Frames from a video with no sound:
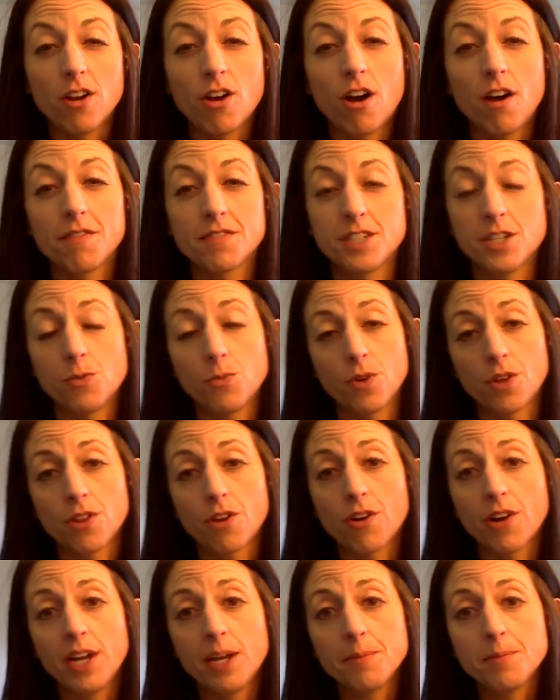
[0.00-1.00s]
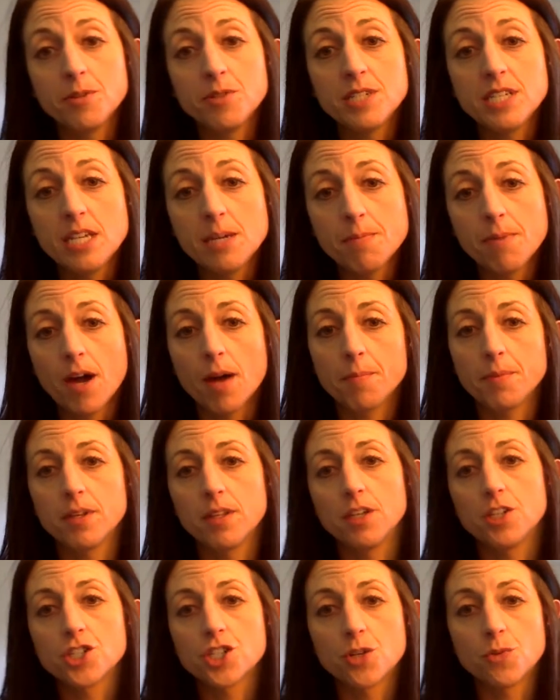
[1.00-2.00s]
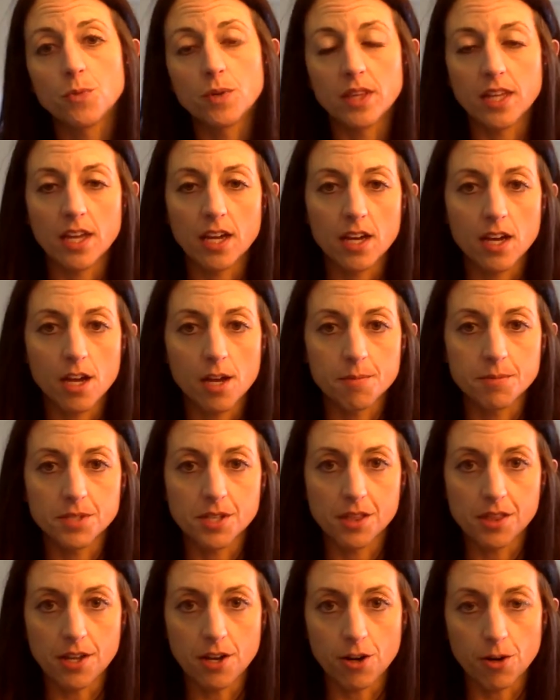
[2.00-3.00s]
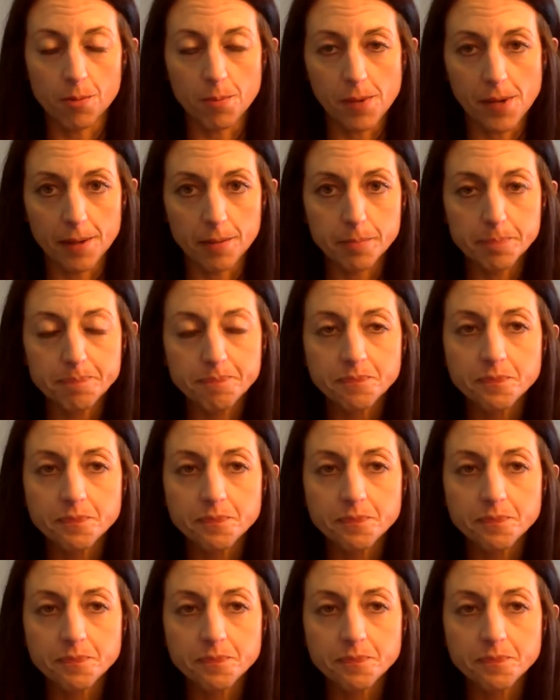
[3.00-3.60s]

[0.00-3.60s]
often with our amputee population when they come to therapy.